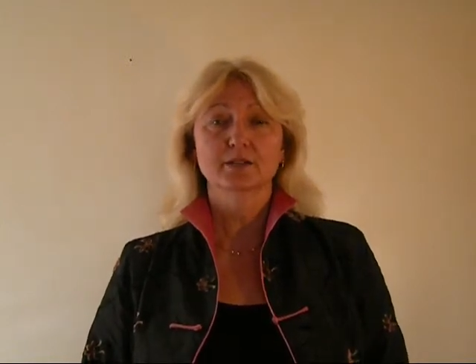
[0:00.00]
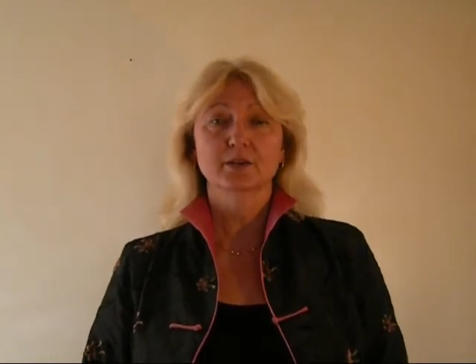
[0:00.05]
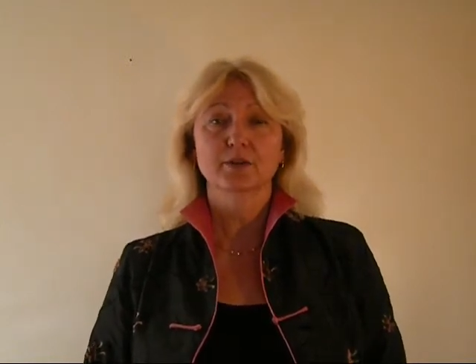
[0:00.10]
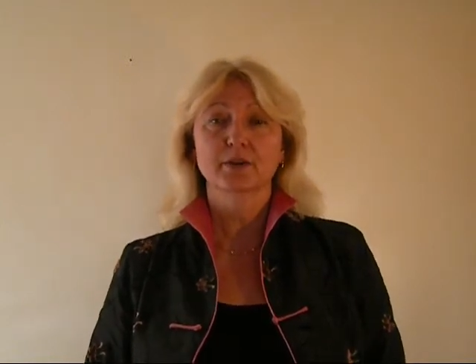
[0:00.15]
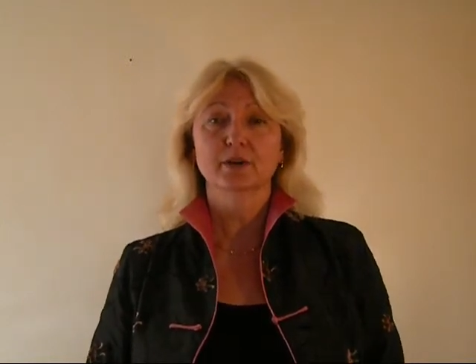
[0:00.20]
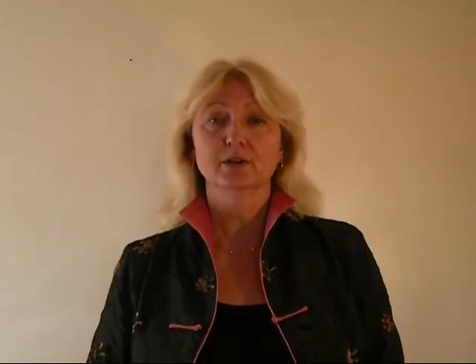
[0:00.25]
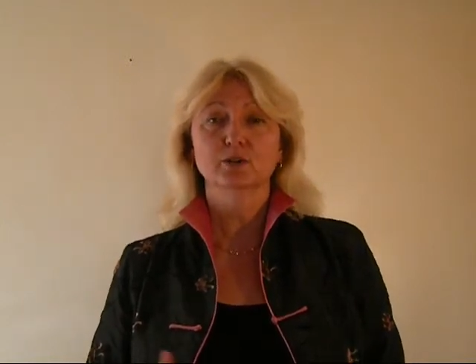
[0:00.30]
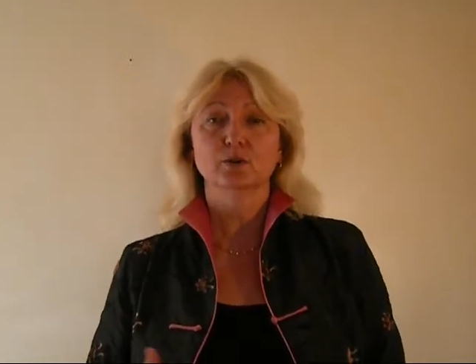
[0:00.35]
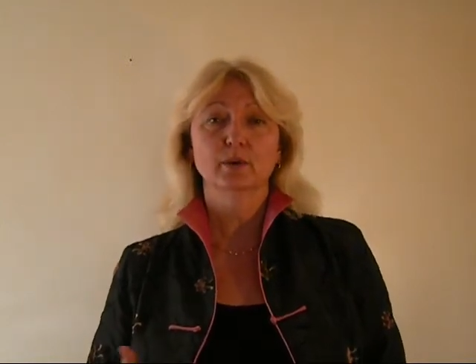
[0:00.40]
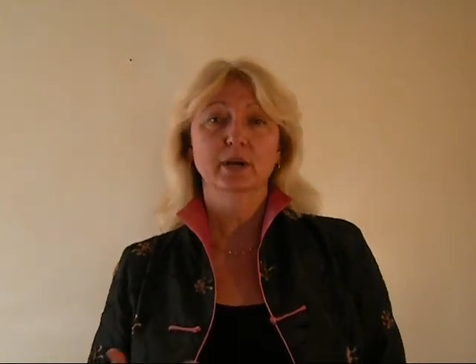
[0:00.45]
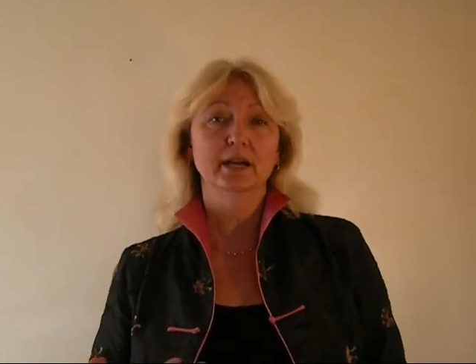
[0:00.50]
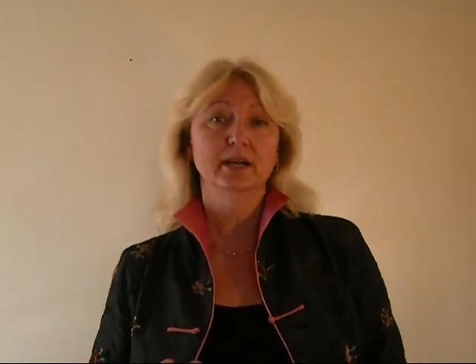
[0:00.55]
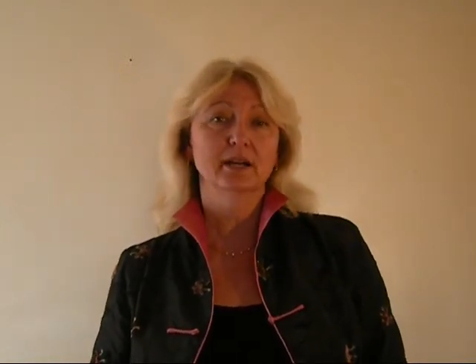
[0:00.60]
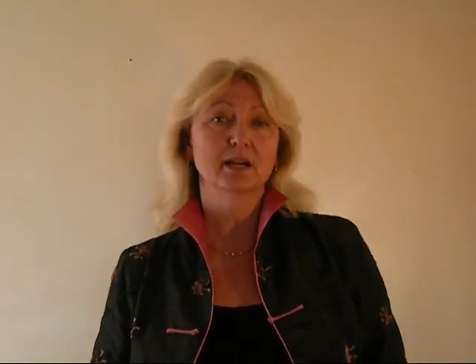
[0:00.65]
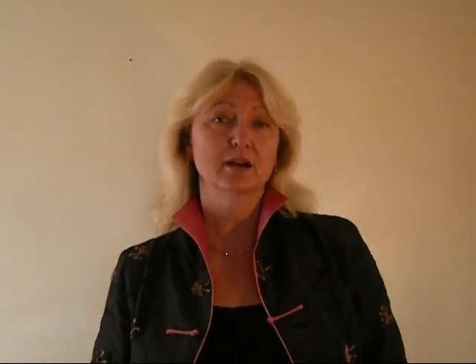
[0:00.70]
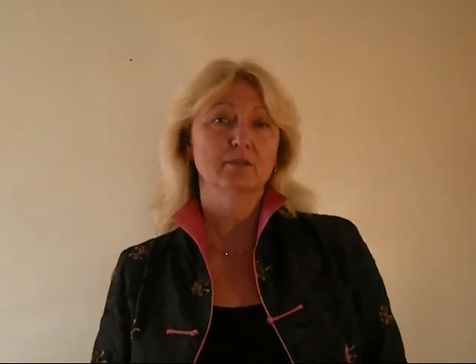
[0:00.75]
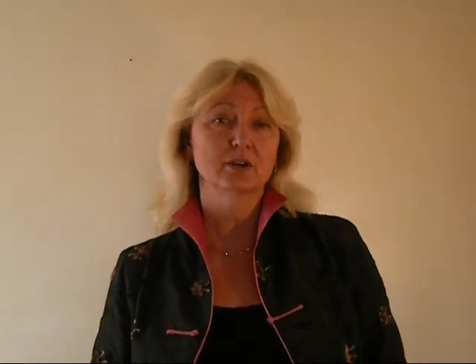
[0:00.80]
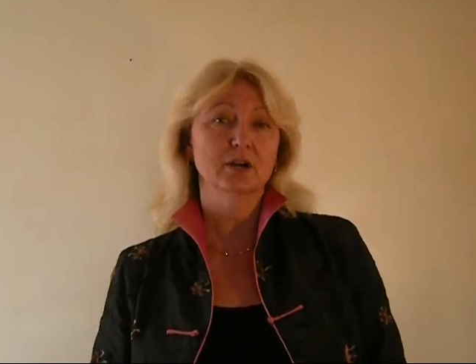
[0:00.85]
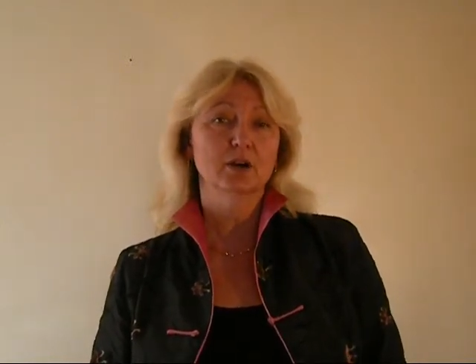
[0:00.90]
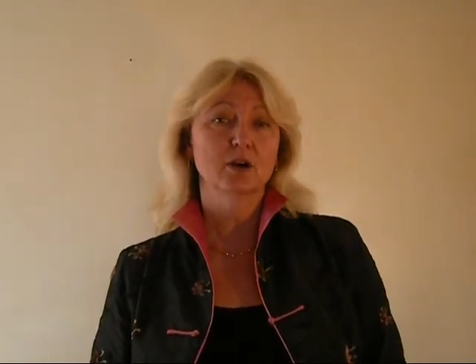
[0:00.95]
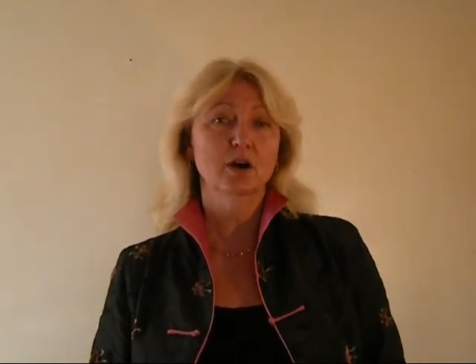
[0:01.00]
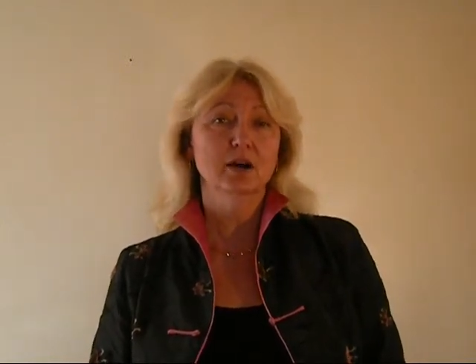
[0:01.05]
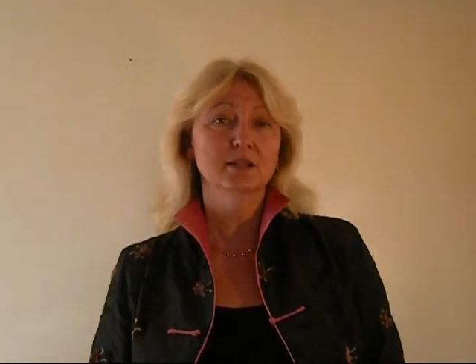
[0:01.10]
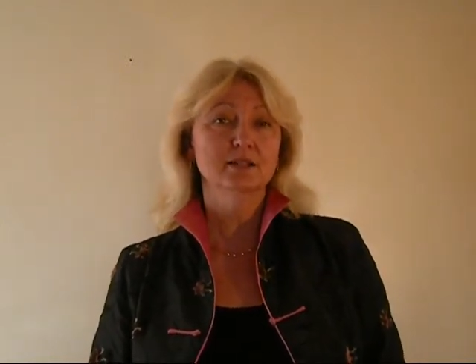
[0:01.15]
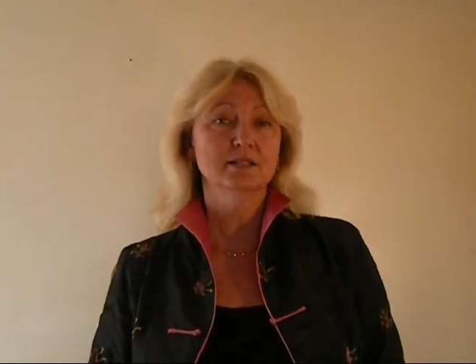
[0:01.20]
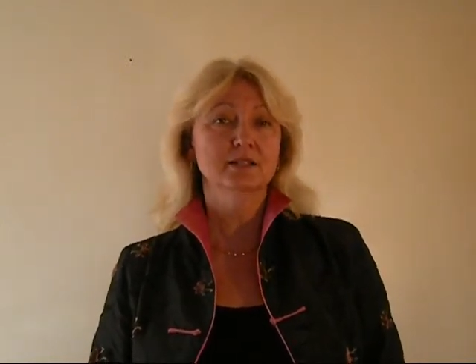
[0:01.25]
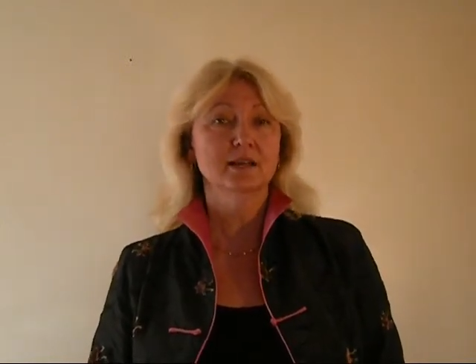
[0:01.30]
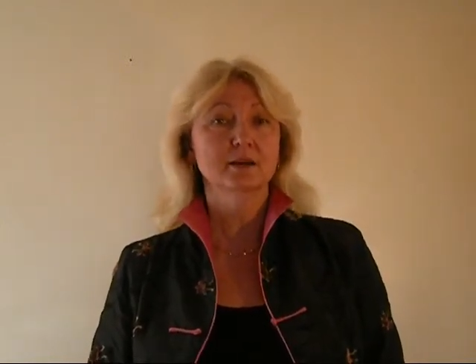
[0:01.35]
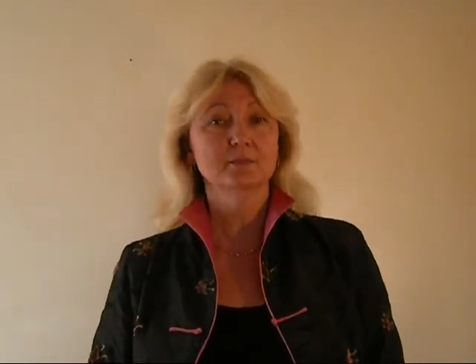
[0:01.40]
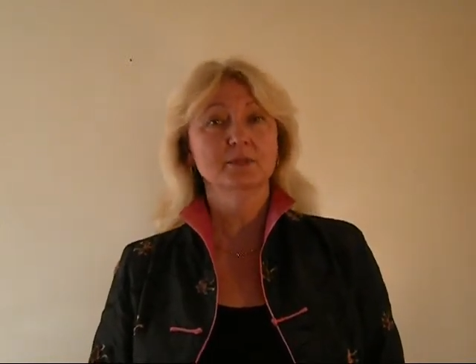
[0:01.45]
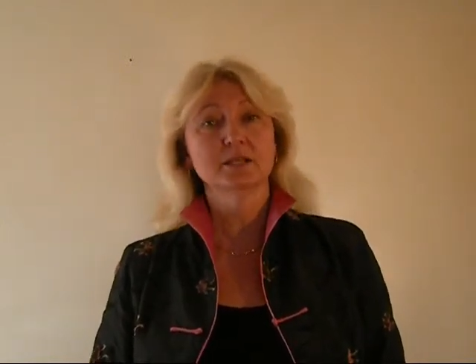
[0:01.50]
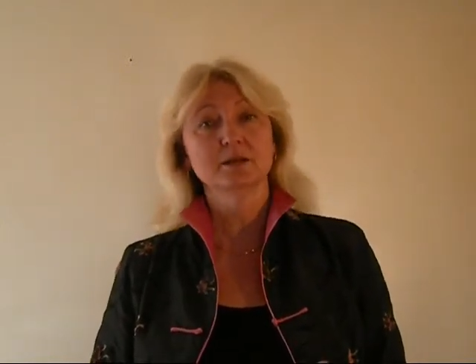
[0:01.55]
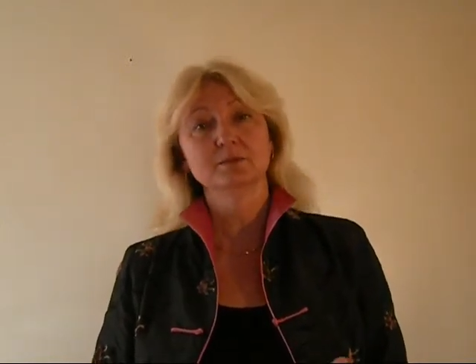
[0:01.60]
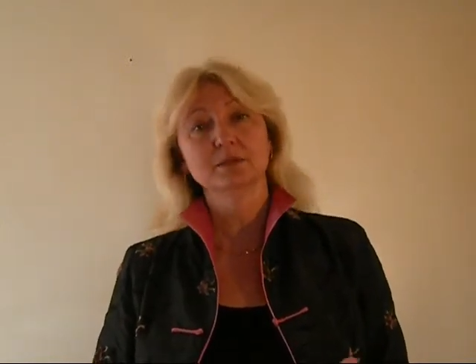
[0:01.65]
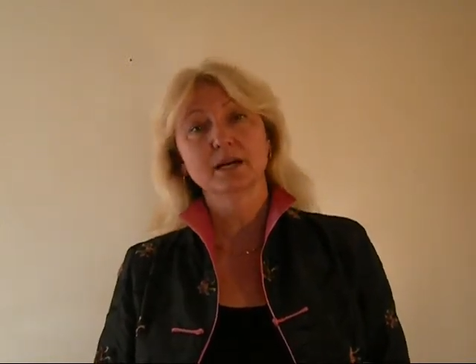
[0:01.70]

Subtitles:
So they'll create a cover concept,